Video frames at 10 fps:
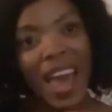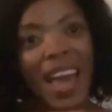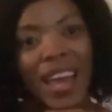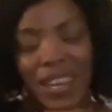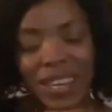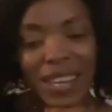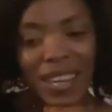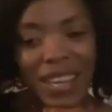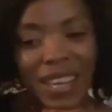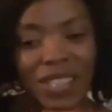
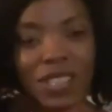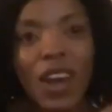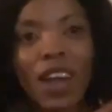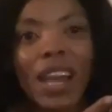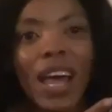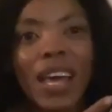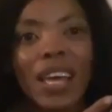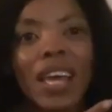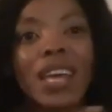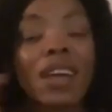And it's not
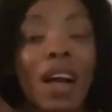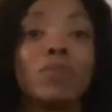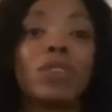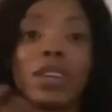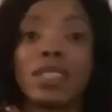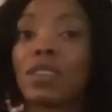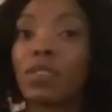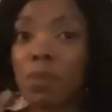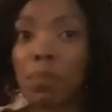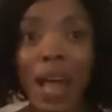like it comes on a
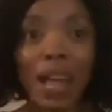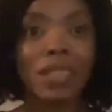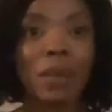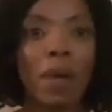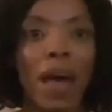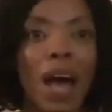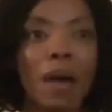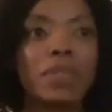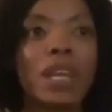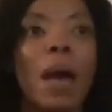silver platter
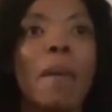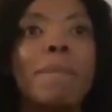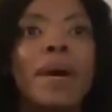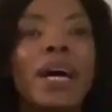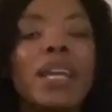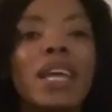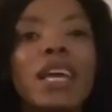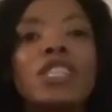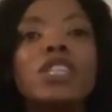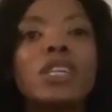perhaps, but
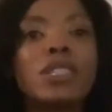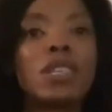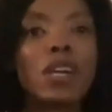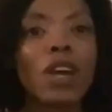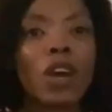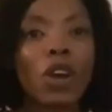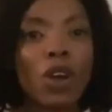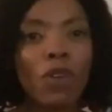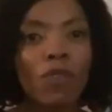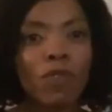it just
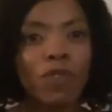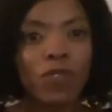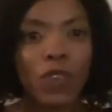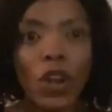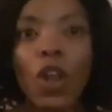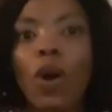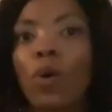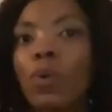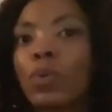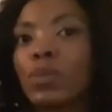
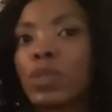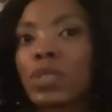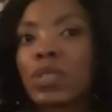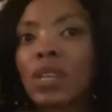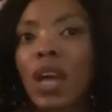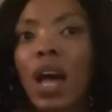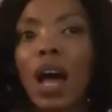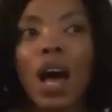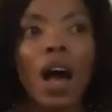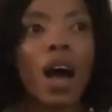flows
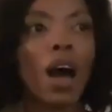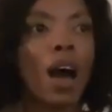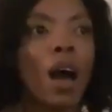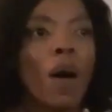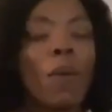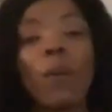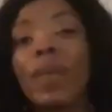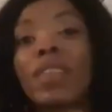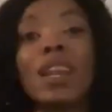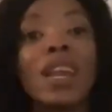
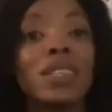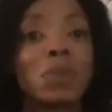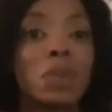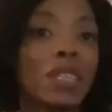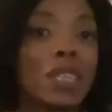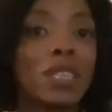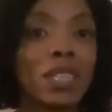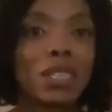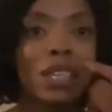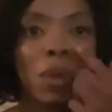with less
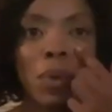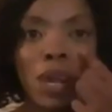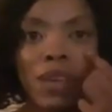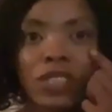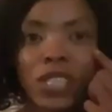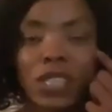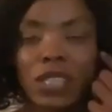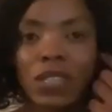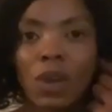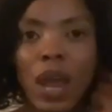resistance than what I've just
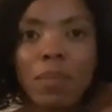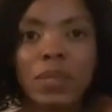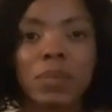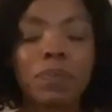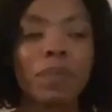described.